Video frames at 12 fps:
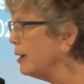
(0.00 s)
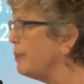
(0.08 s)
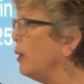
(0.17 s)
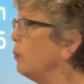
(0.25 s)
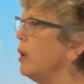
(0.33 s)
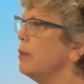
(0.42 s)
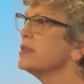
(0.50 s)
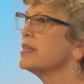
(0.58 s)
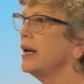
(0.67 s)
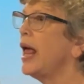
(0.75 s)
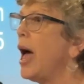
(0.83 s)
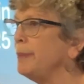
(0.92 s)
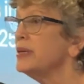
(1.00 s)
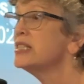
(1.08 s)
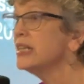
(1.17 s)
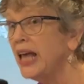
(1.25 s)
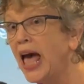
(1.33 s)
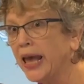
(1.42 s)
about what was going to
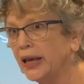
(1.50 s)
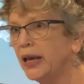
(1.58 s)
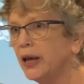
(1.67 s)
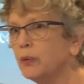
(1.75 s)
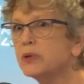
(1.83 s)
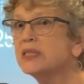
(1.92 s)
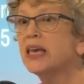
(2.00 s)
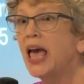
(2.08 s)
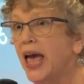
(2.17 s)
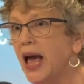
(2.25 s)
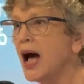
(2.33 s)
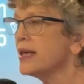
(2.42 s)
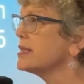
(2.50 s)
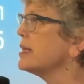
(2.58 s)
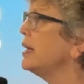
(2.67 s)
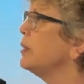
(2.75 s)
happen today. It was chaos,